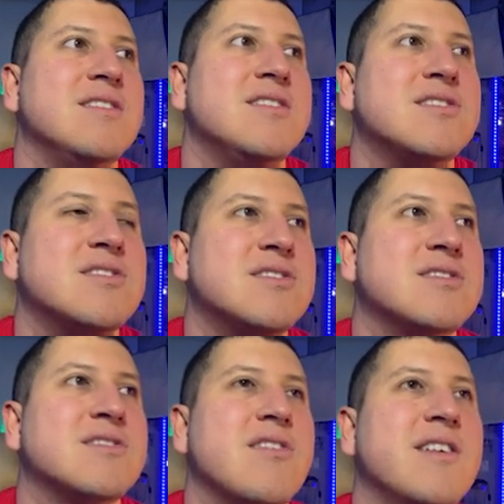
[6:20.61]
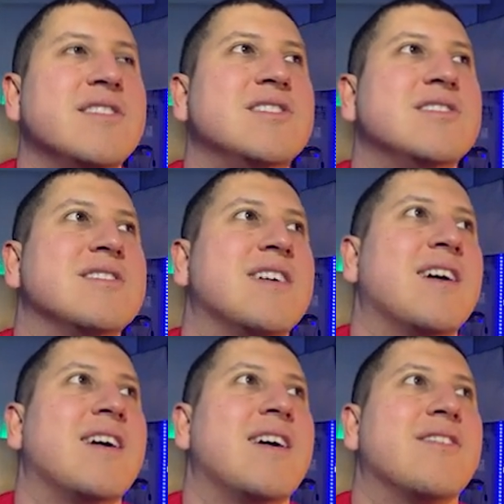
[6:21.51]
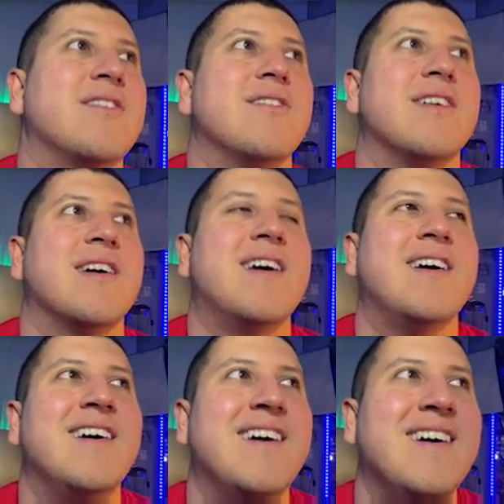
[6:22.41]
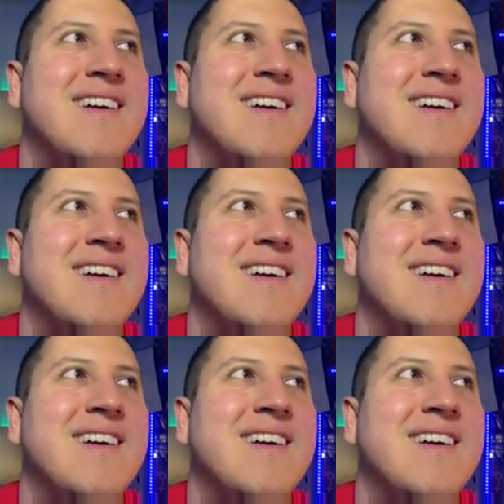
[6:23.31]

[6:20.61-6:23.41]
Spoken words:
Sarnage? I don't know.